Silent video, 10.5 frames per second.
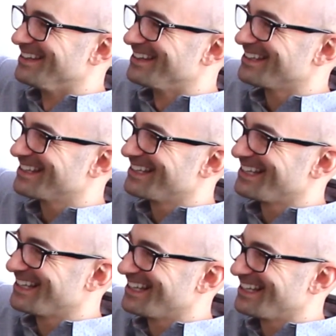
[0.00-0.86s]
just,
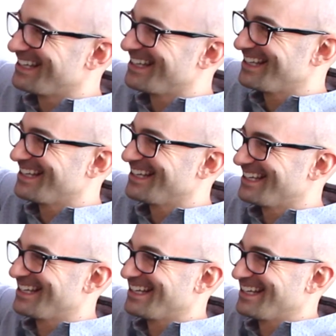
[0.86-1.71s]
I just saw chop
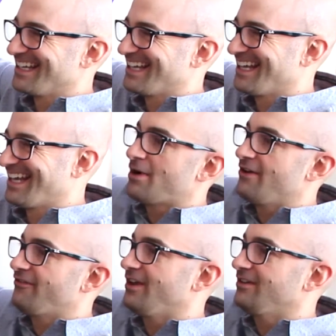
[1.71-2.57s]
suey.
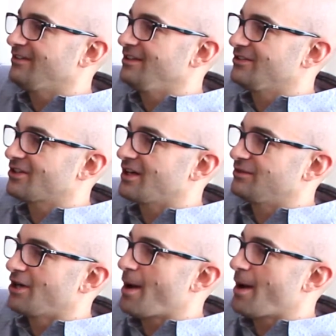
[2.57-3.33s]
My face needs cover